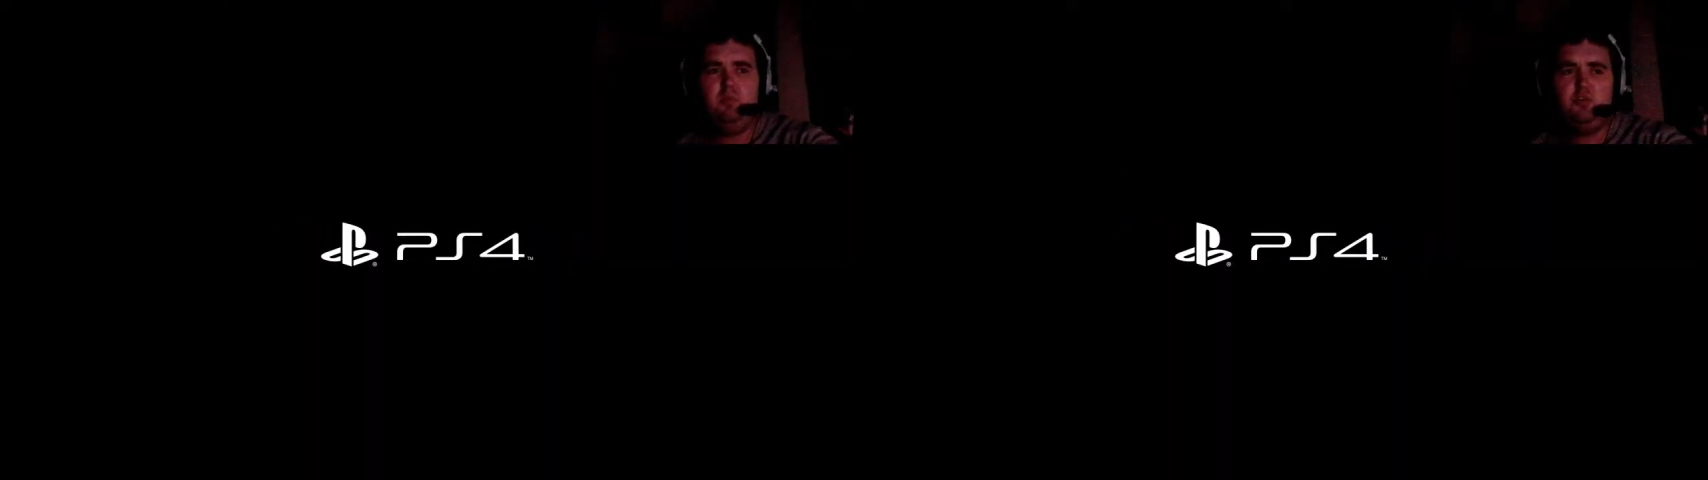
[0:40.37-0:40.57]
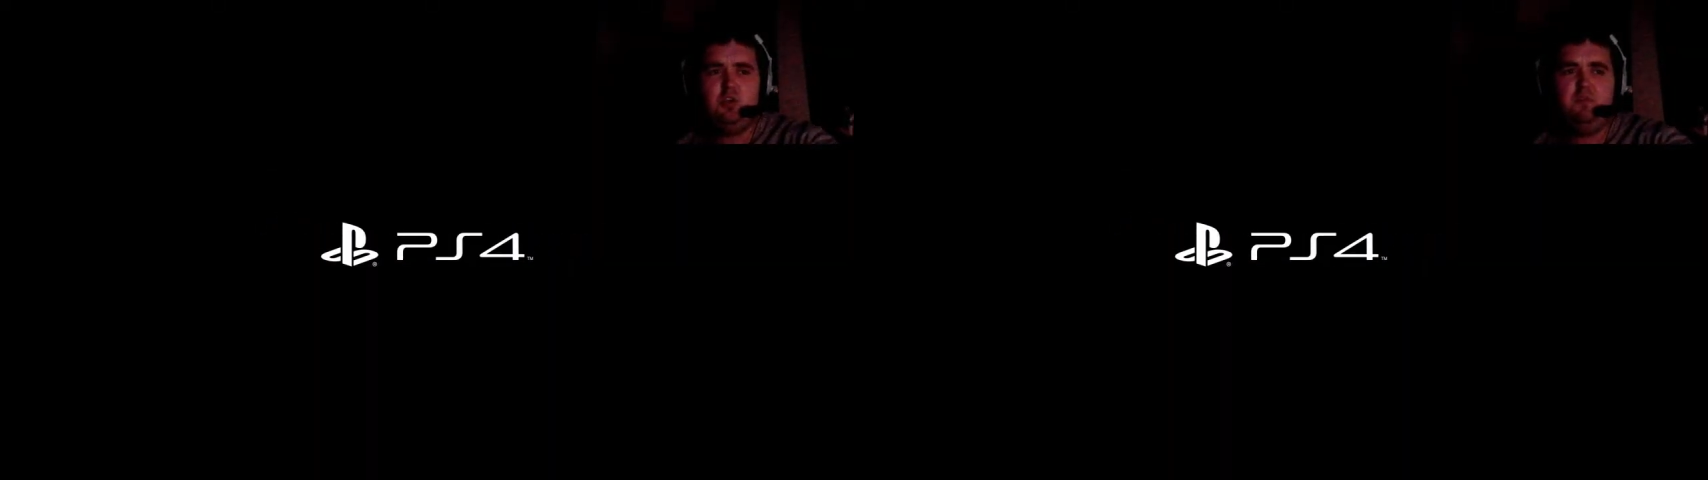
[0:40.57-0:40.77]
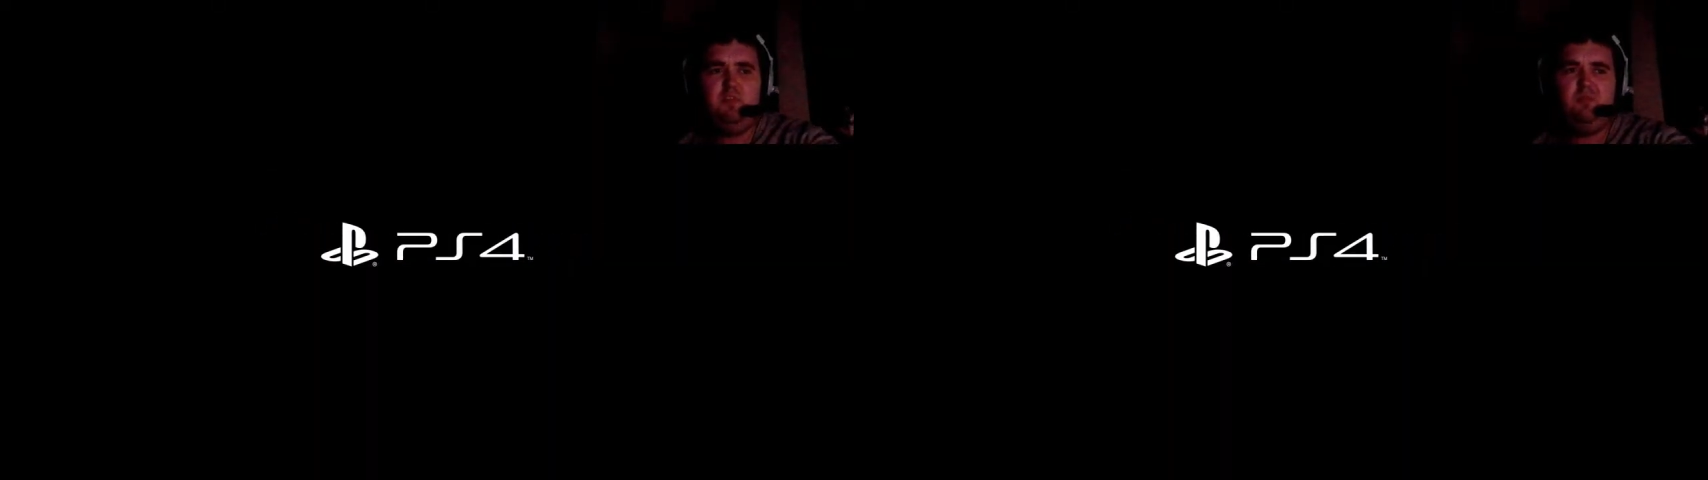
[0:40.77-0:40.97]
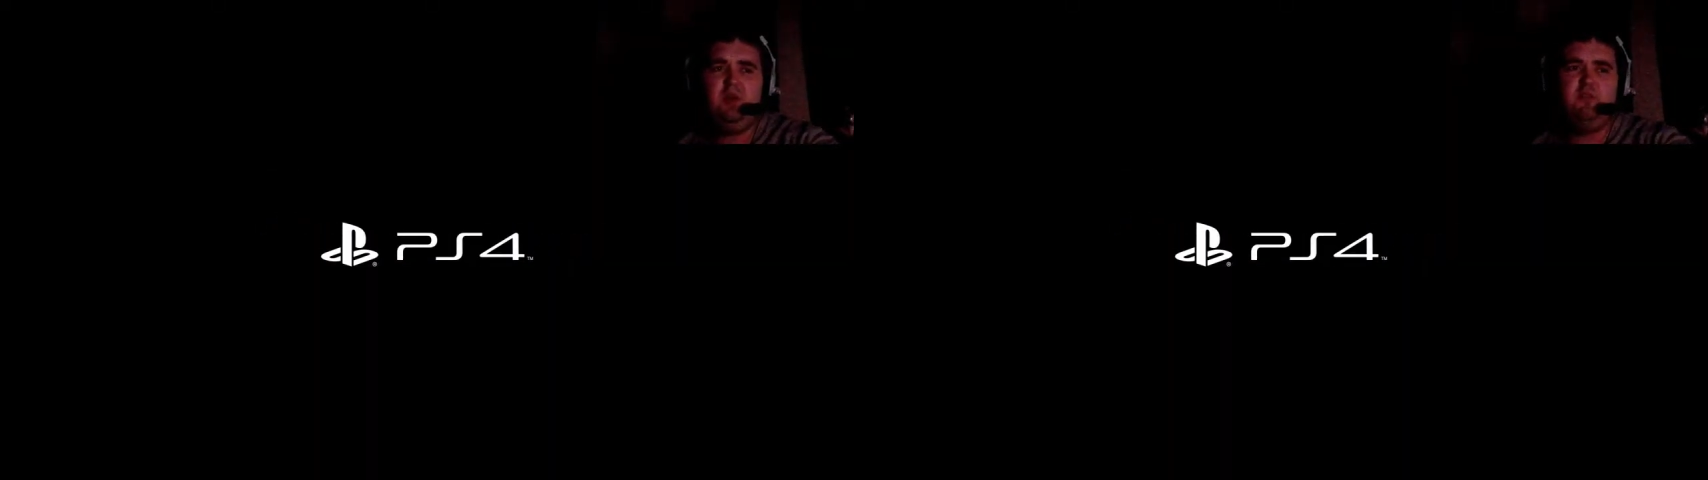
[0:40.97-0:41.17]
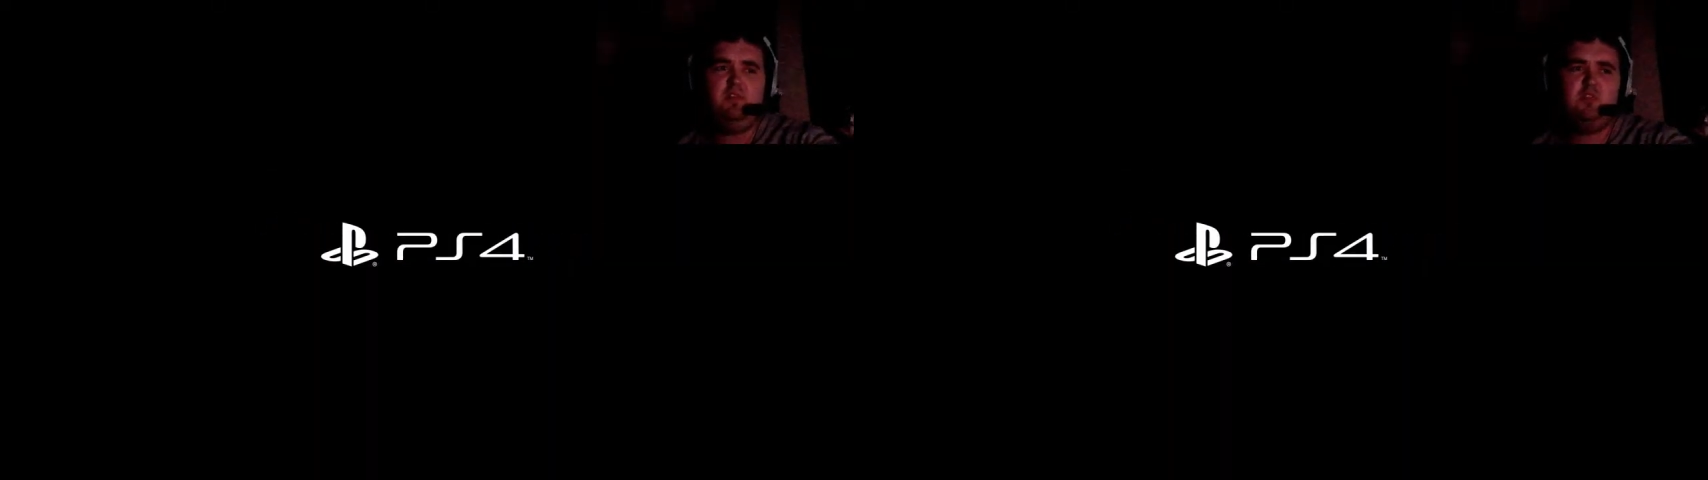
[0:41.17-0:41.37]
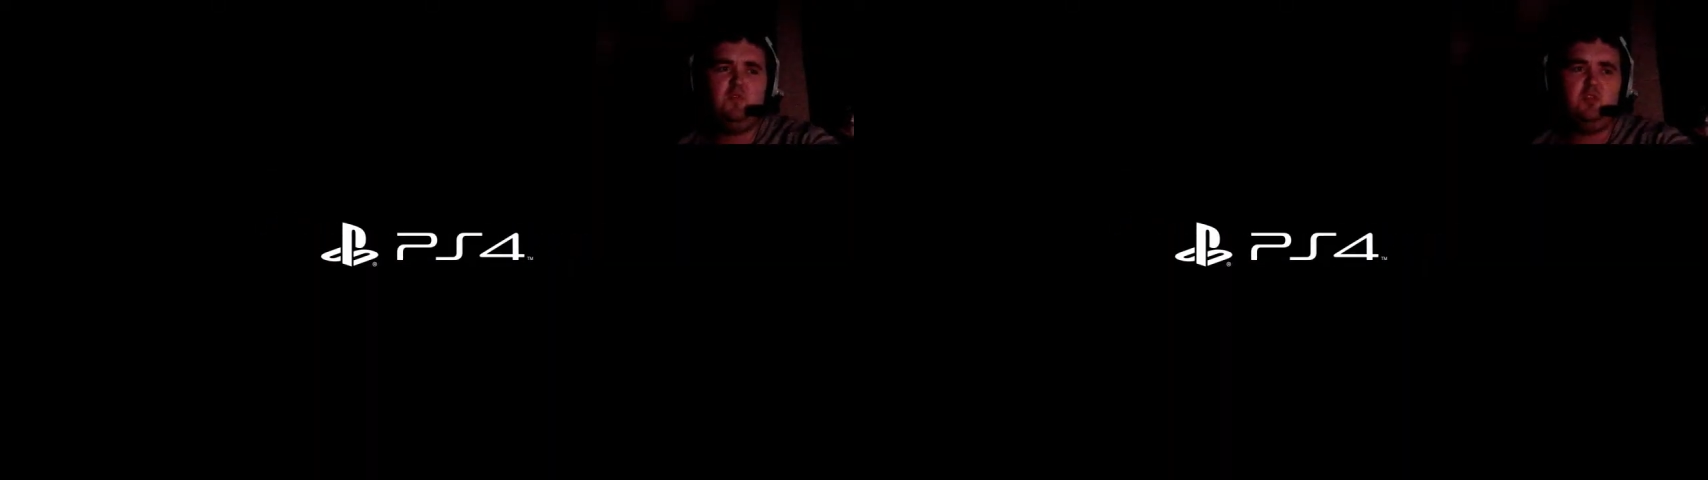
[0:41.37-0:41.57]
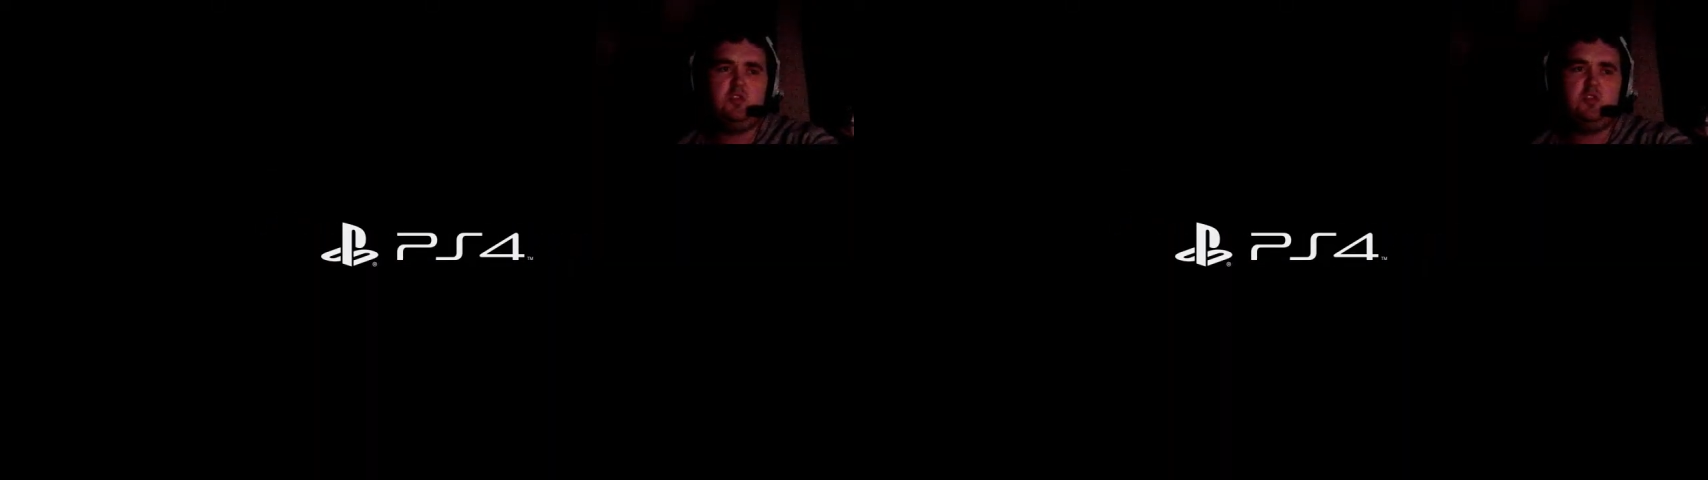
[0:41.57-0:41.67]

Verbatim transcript: do appreciate the feedback, thanks for